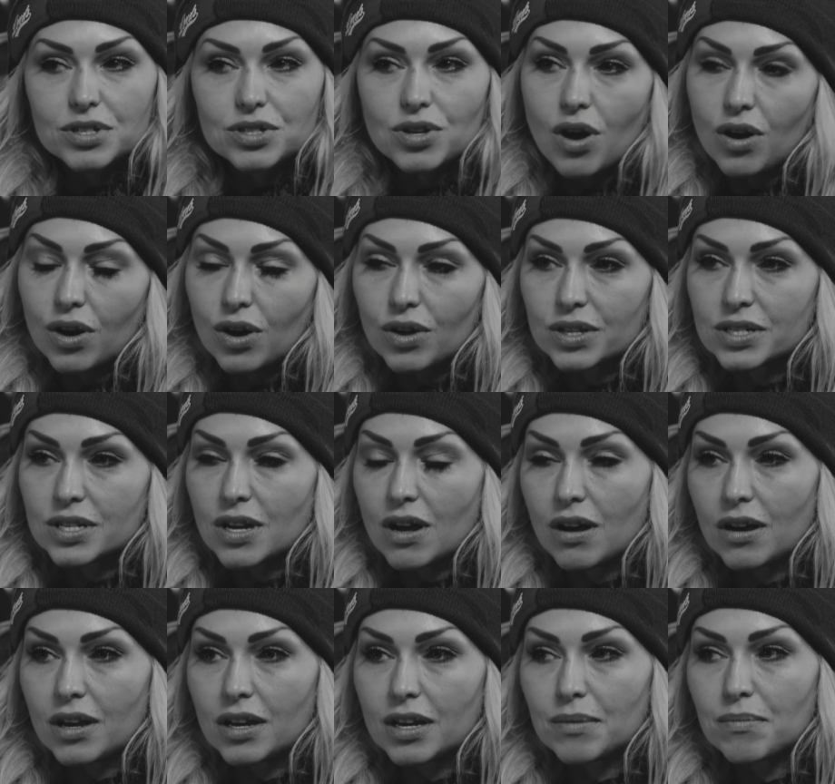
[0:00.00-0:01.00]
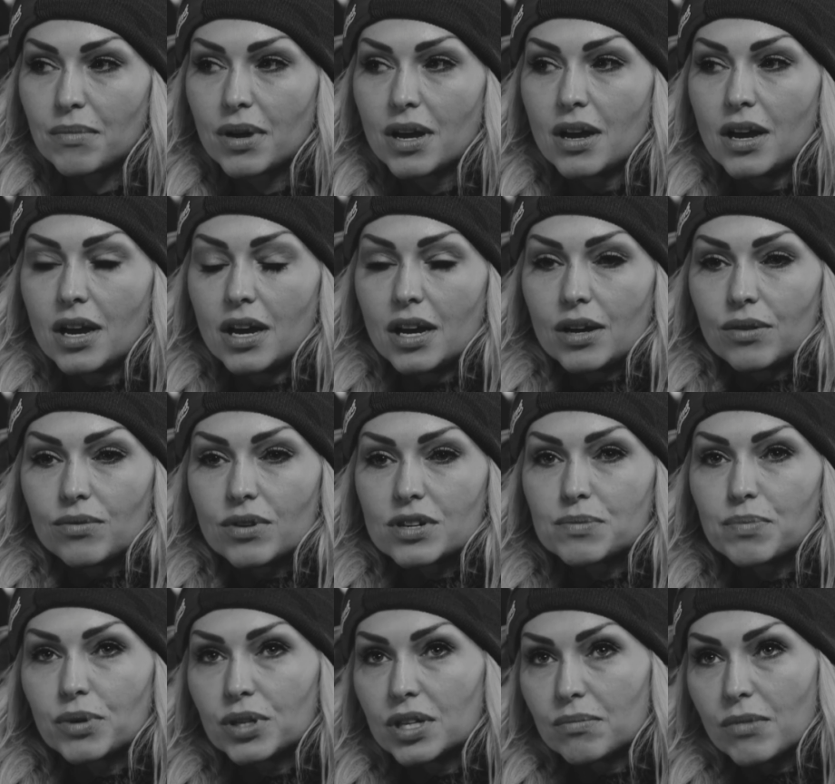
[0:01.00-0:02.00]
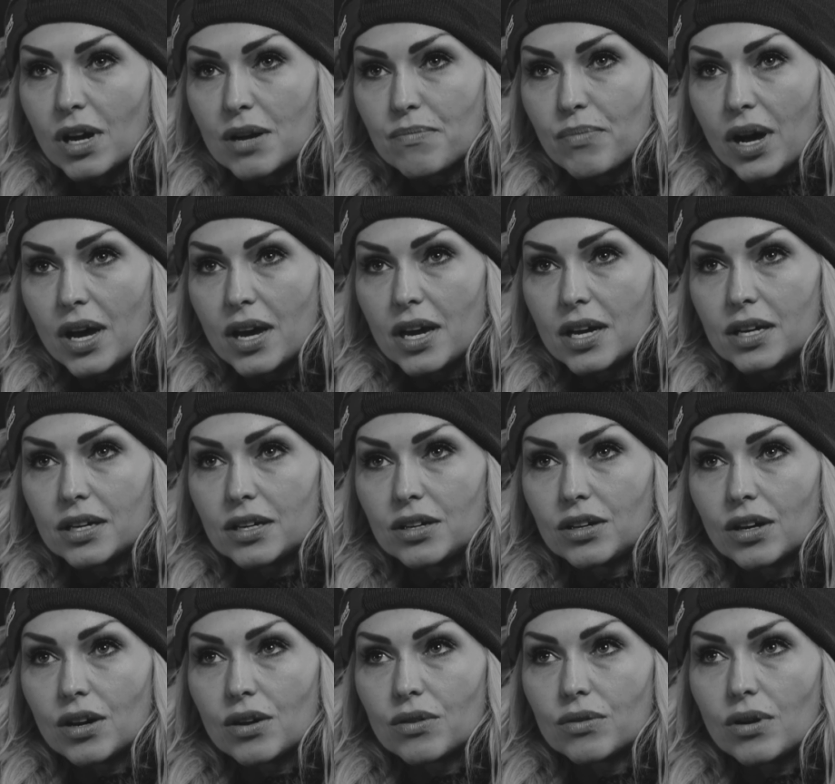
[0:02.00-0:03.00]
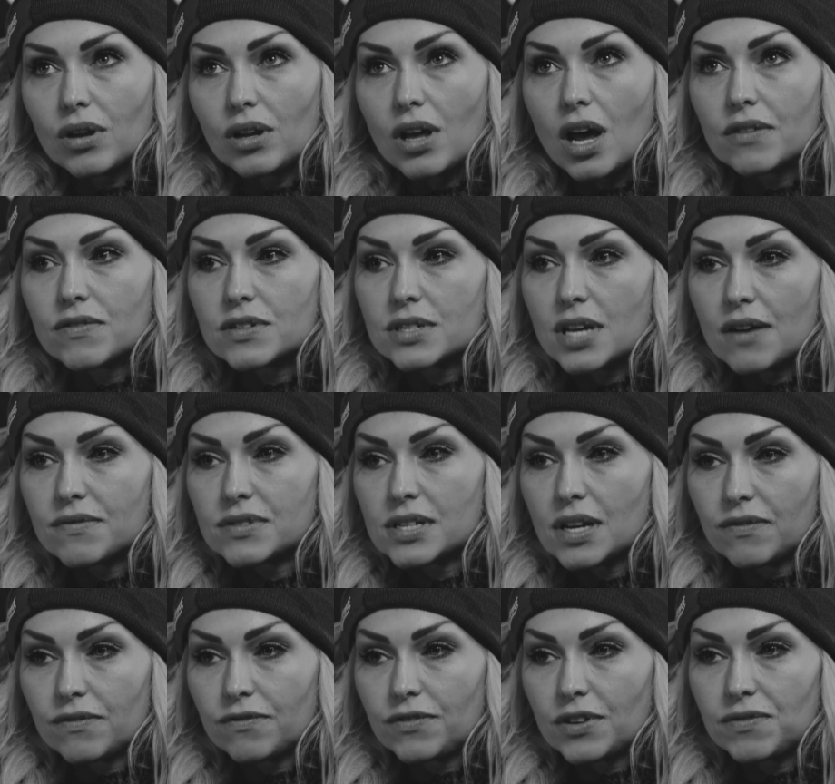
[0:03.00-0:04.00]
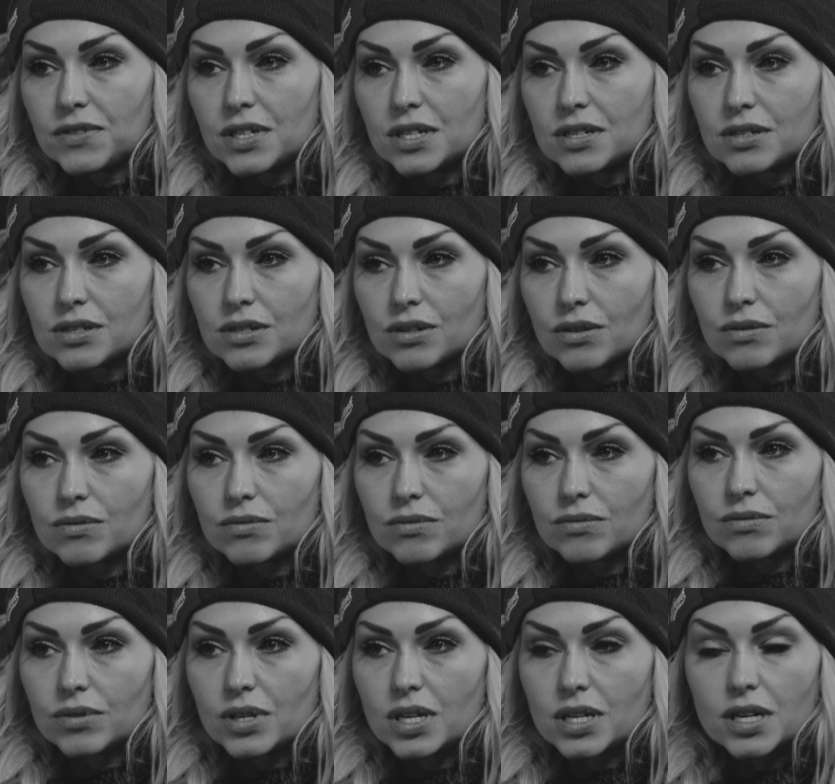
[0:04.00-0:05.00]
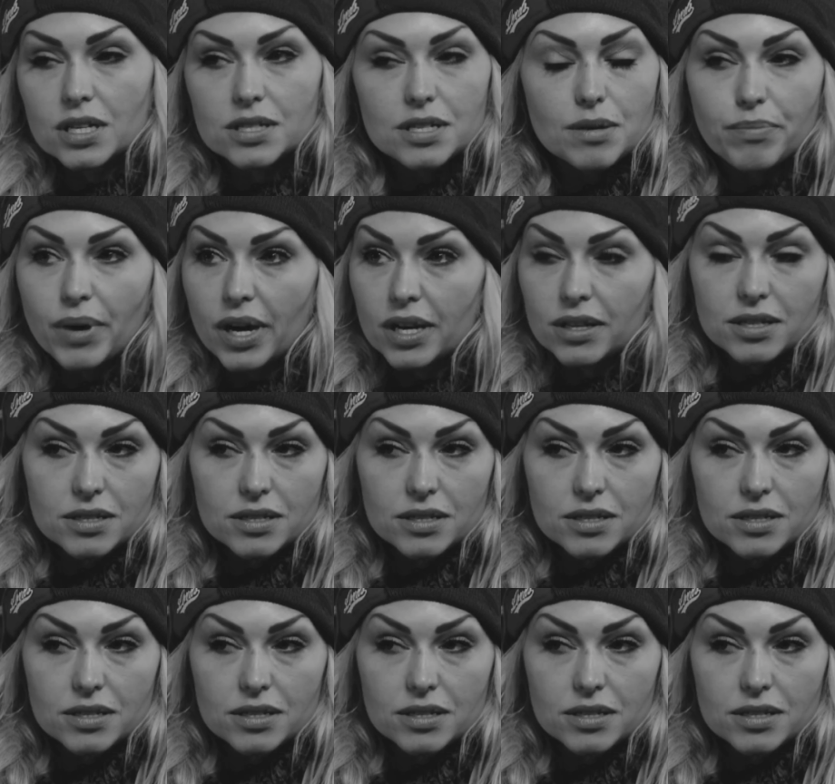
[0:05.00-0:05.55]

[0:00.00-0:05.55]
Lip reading: We talk all the time. When I was building my bike, a lot of us have 750s, and it's a bike